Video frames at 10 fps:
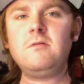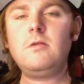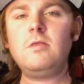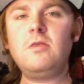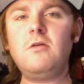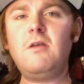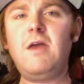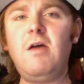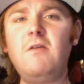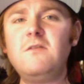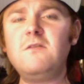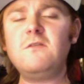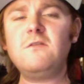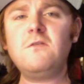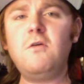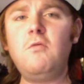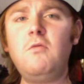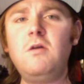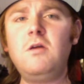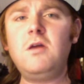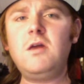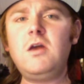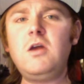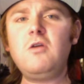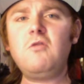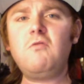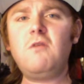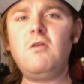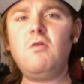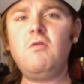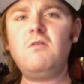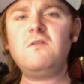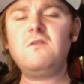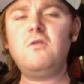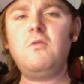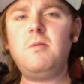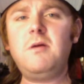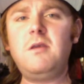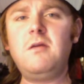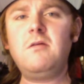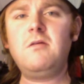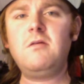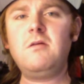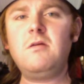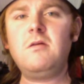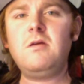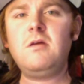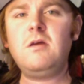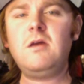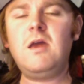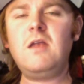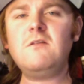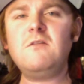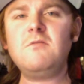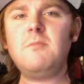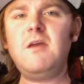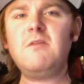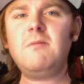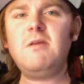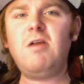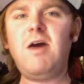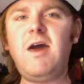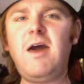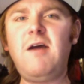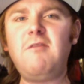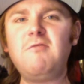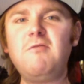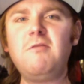Their analysis is so critical and stupid. It just makes me laugh.